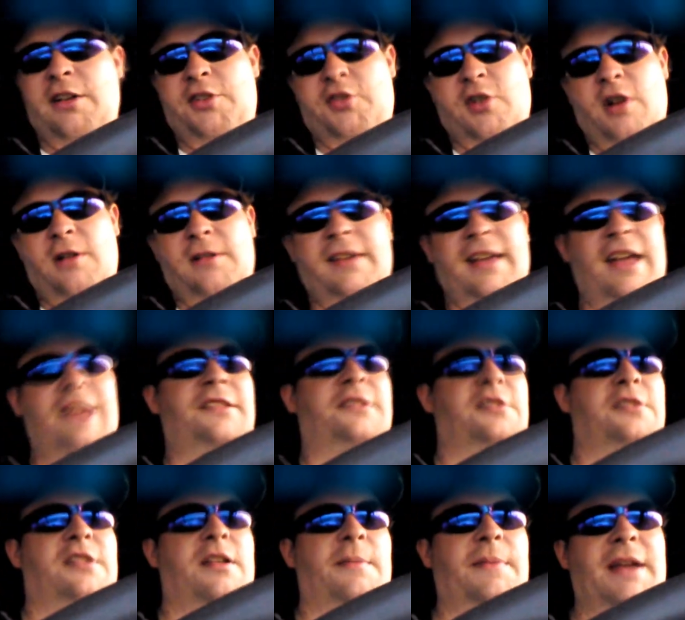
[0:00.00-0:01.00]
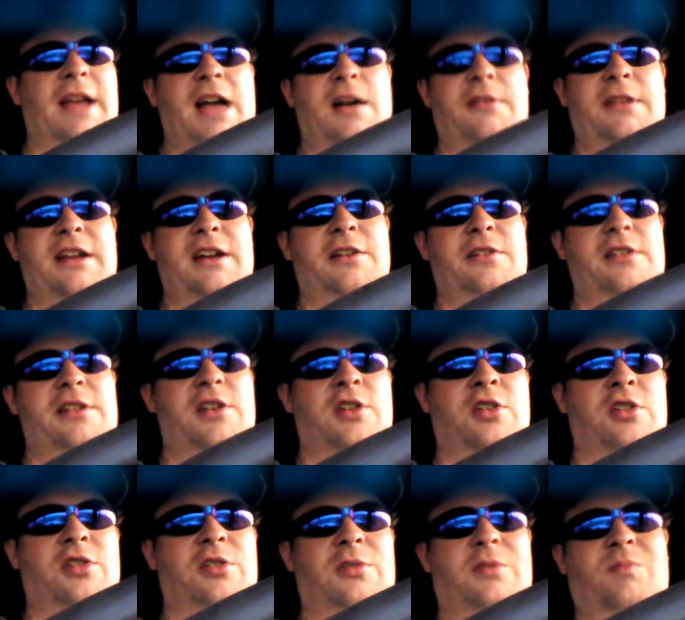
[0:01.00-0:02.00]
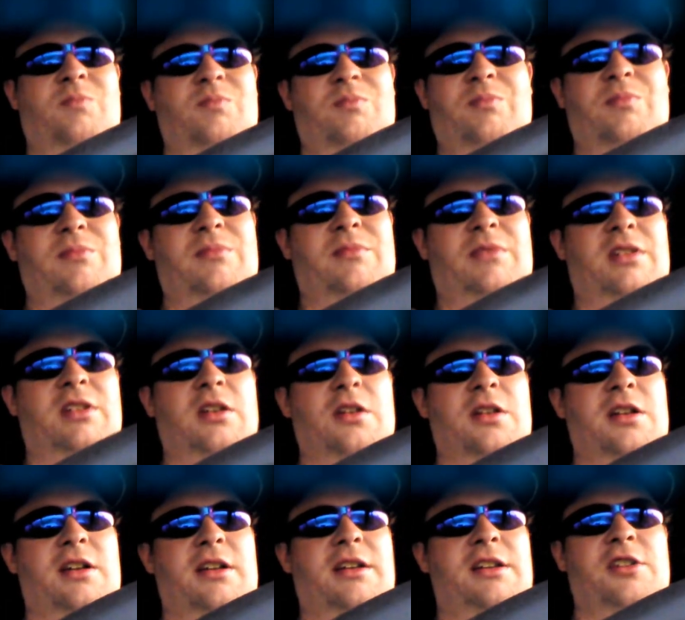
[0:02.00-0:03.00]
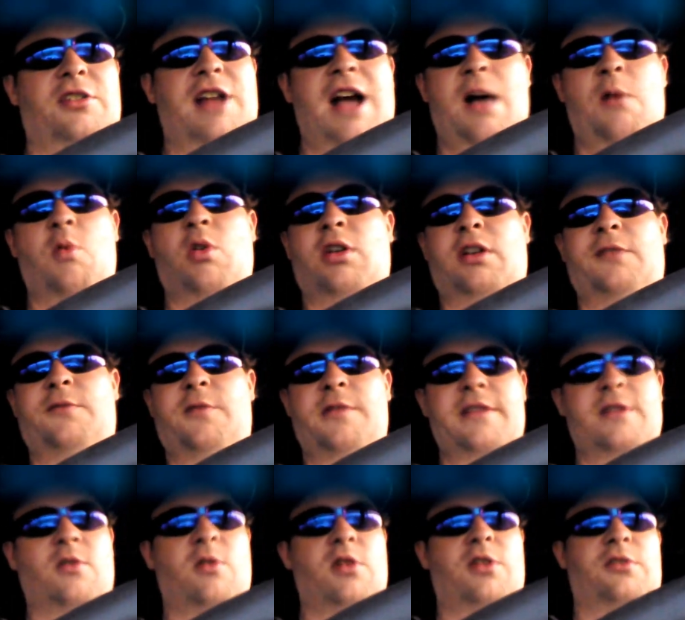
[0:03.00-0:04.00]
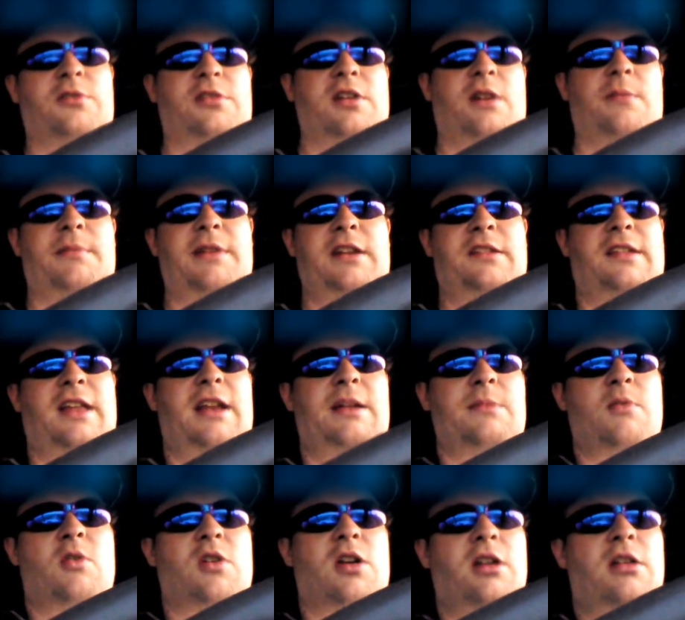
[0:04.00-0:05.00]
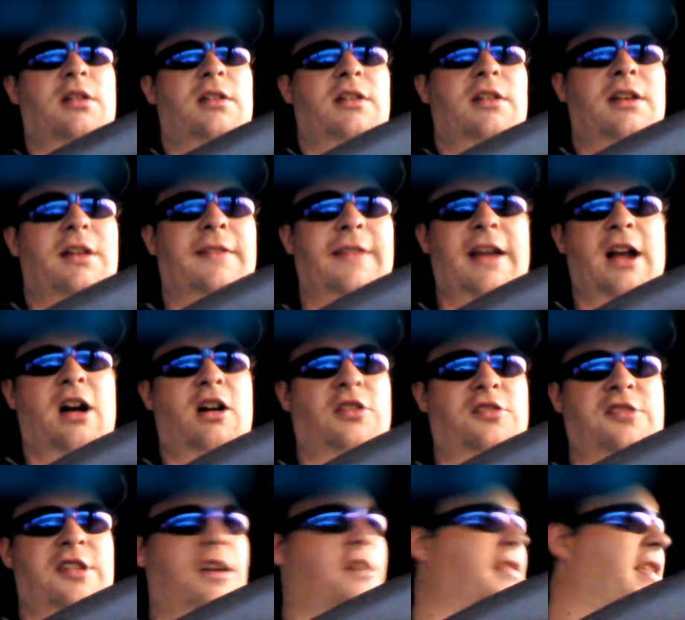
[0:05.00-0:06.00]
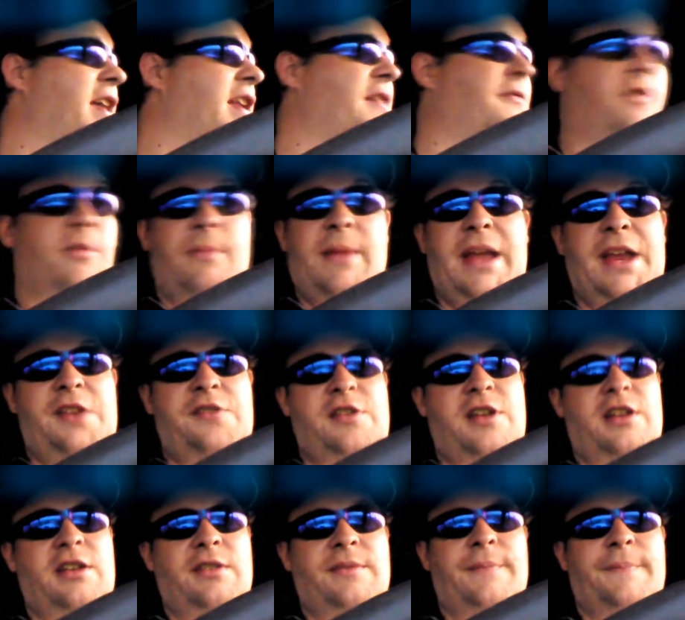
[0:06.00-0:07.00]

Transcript: a drug test or something out here, you're not working for the oil companies anymore. They all share that information.